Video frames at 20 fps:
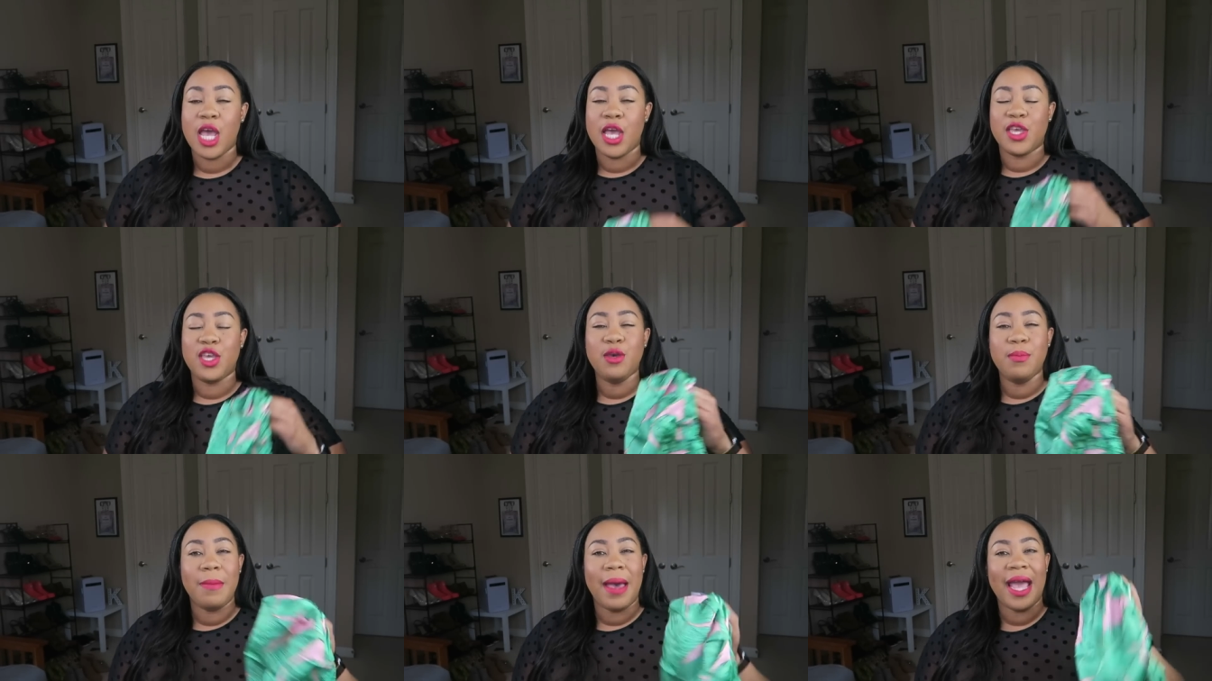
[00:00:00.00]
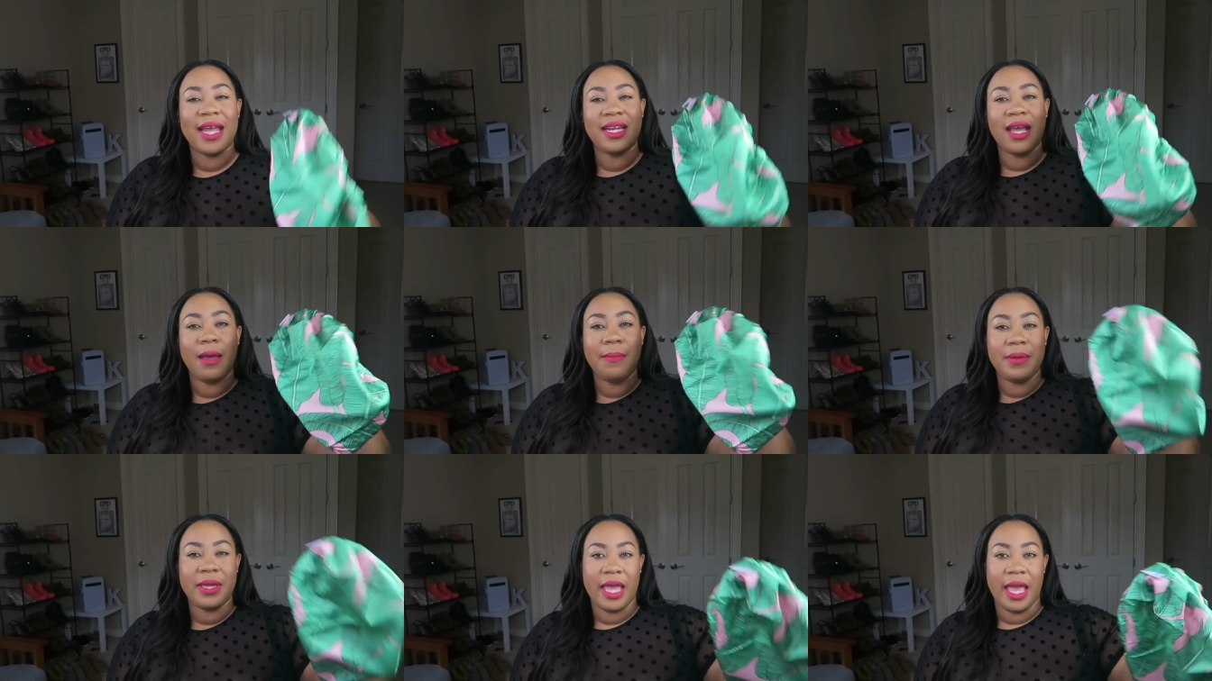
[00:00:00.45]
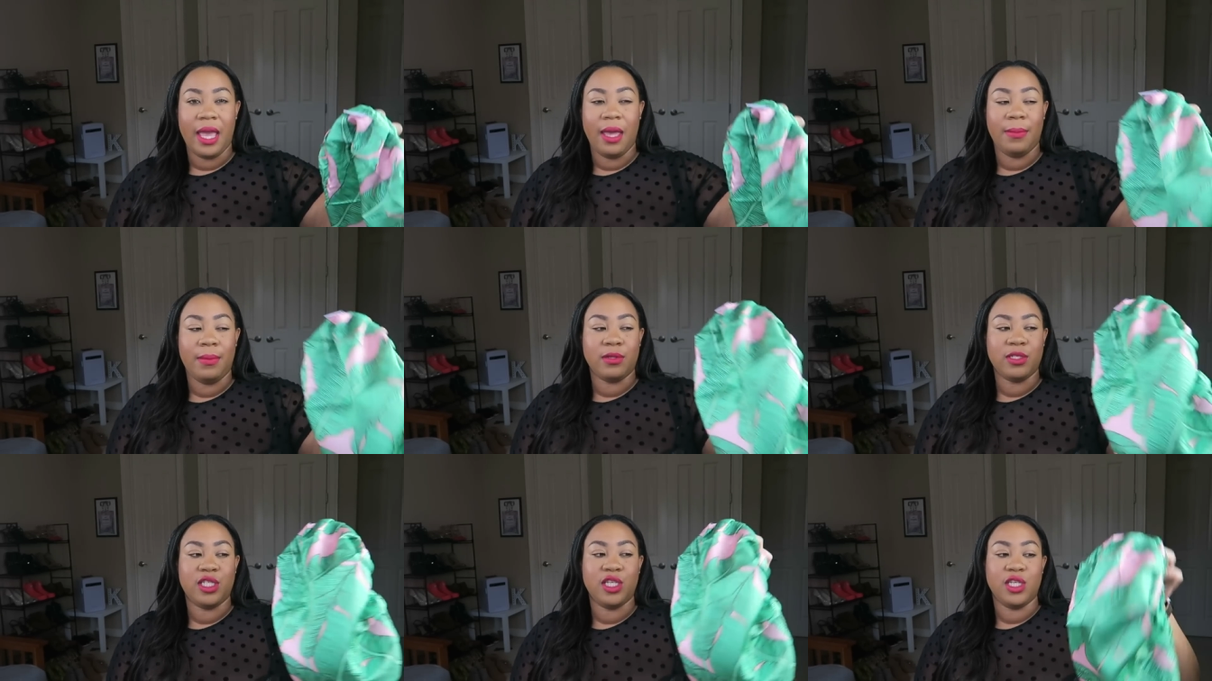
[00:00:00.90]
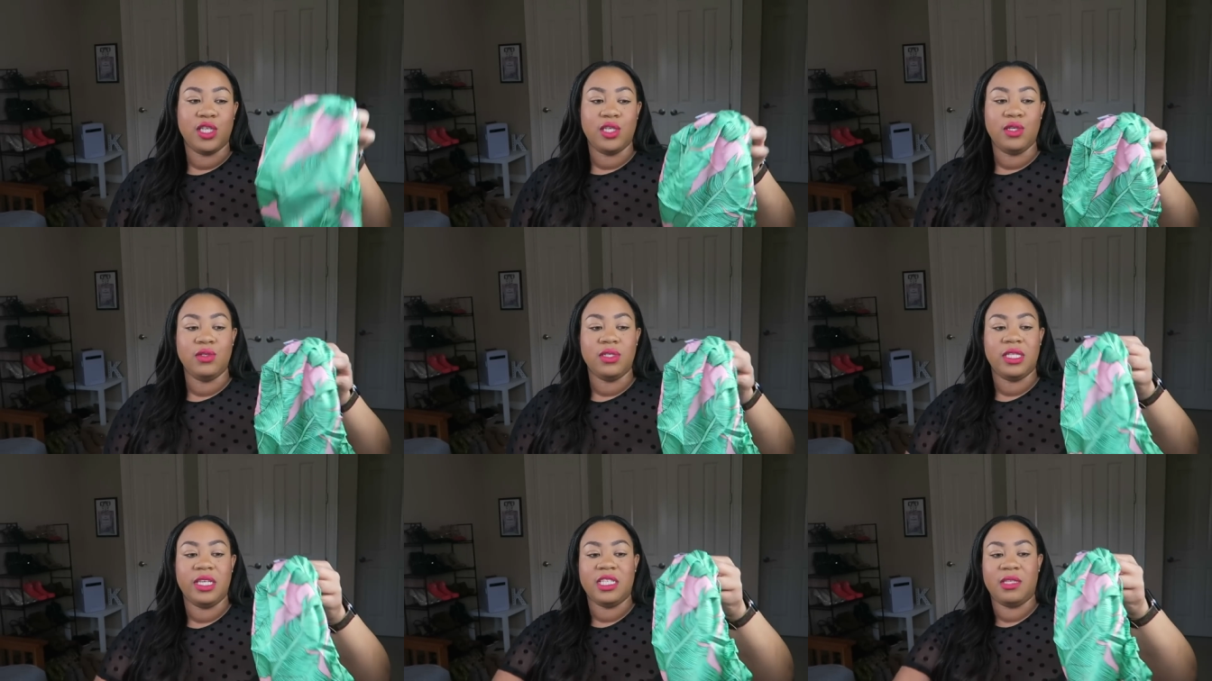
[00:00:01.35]
you might not be able to
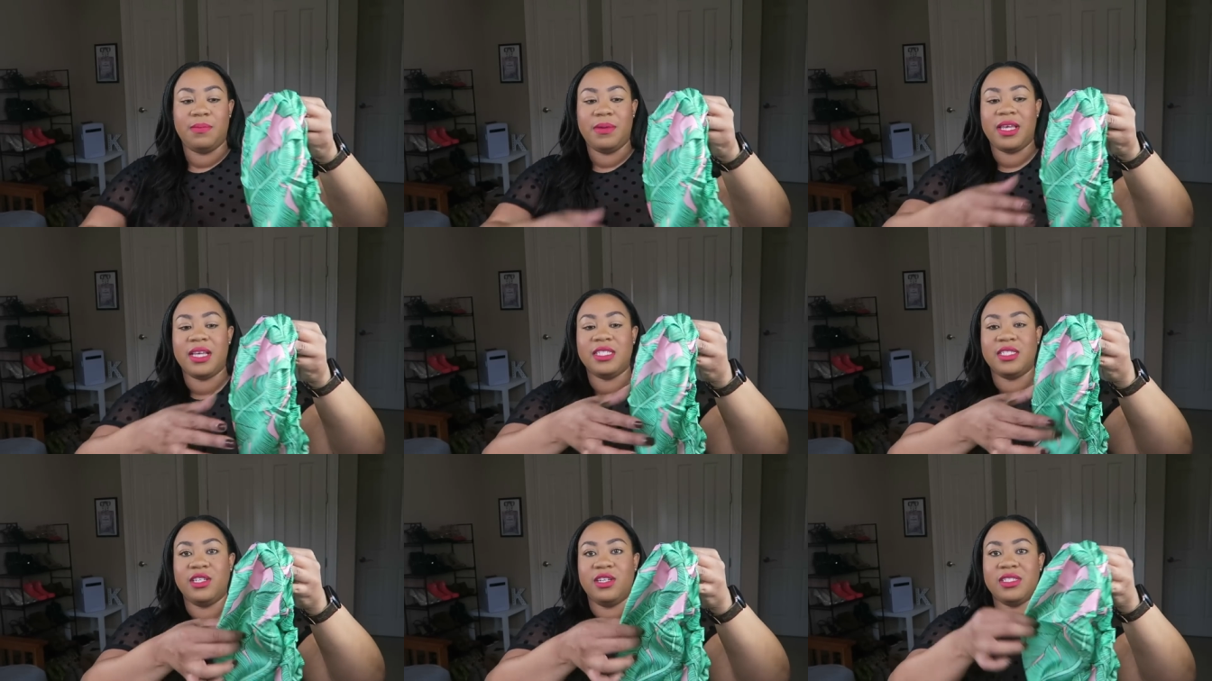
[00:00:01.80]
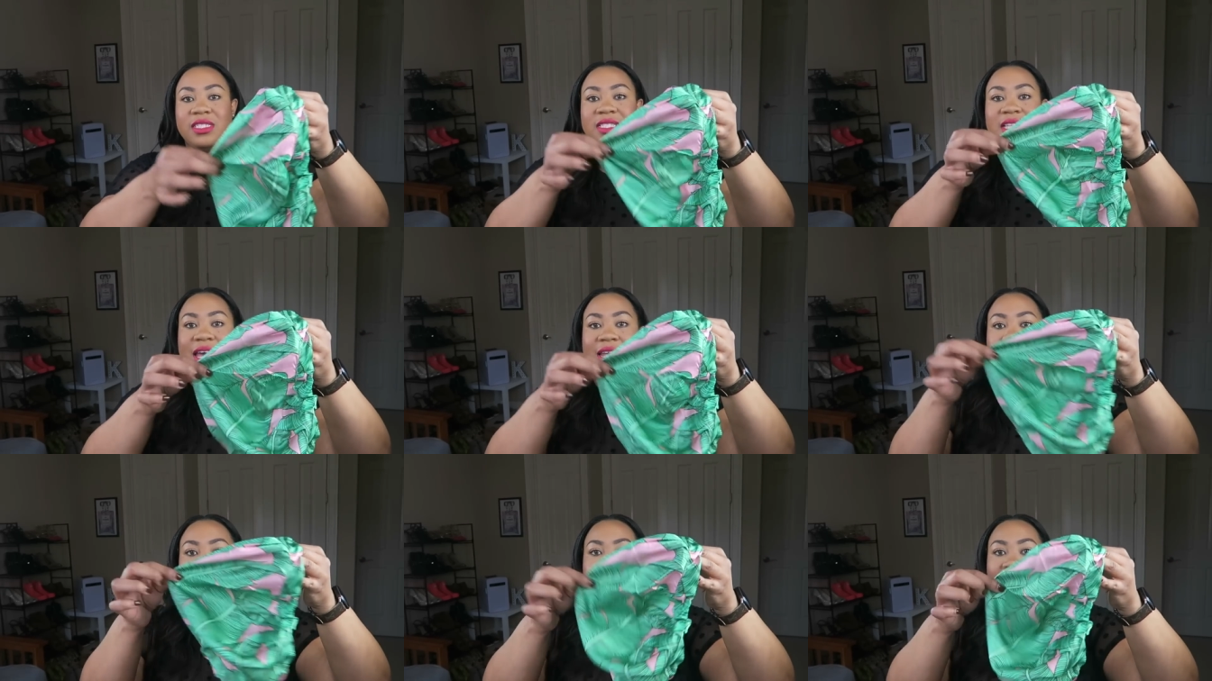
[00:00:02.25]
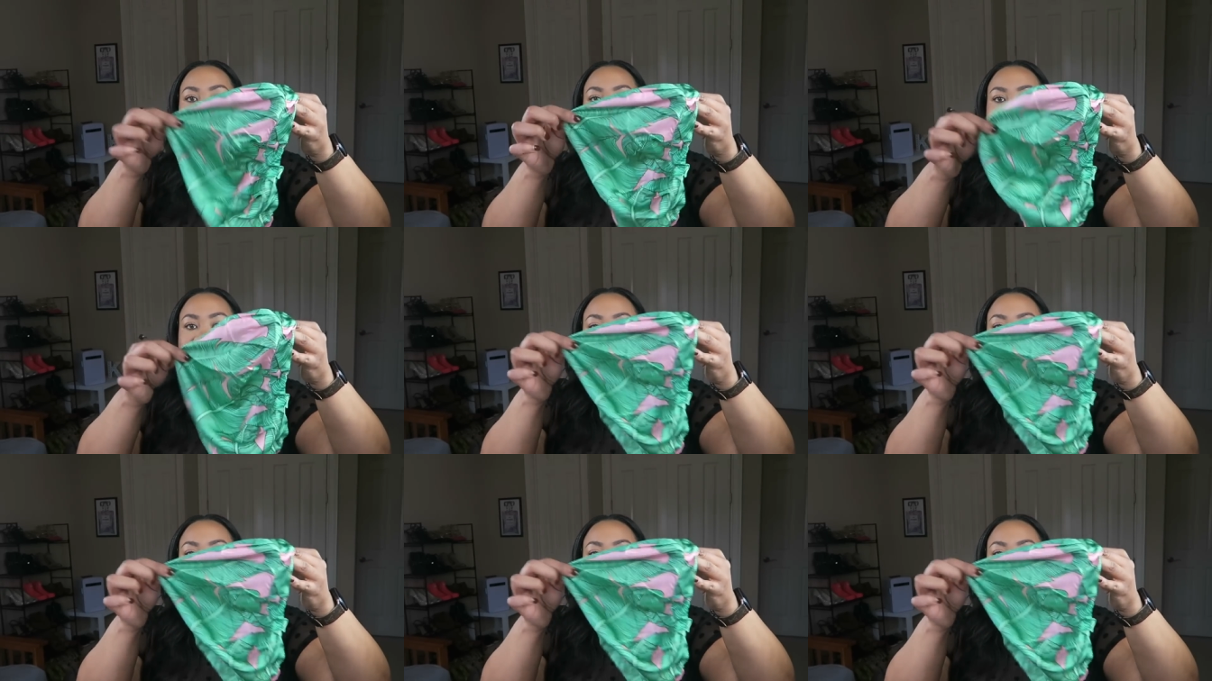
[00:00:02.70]
use this because there's not a lot of